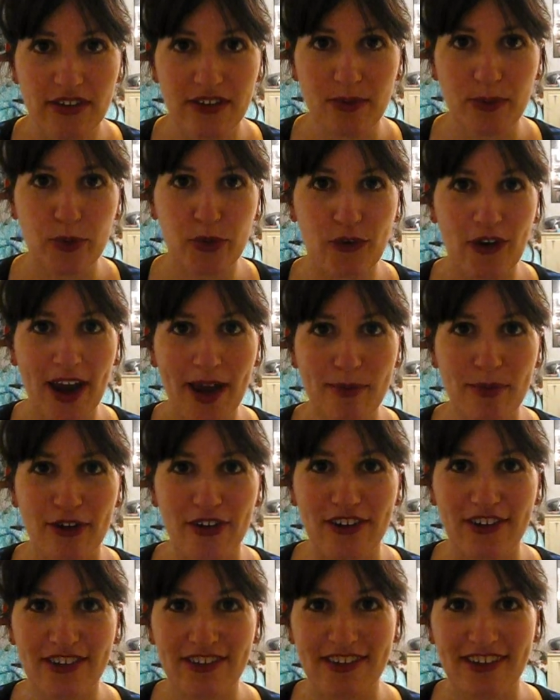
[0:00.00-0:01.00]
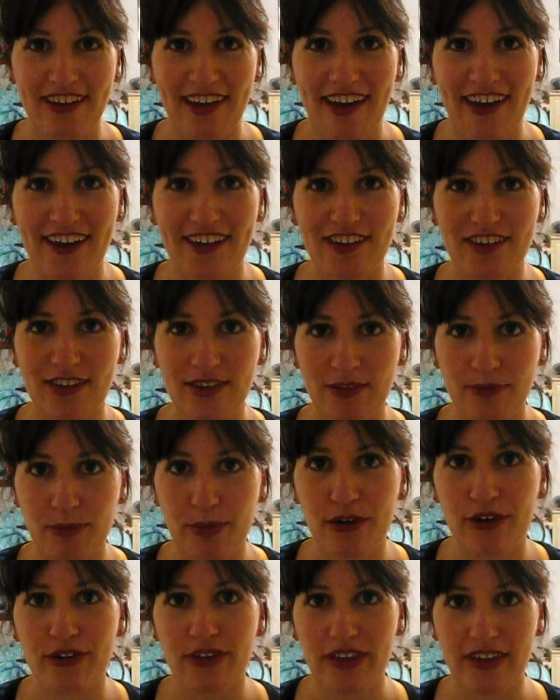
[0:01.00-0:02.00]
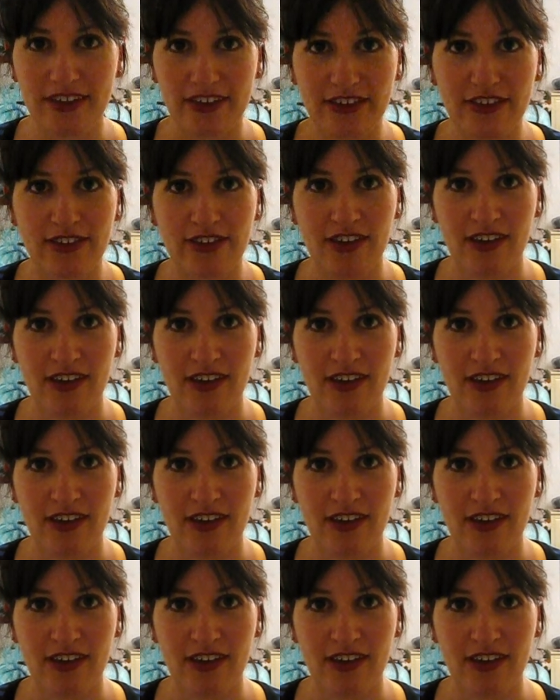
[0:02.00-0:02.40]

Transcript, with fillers: subscribers as per this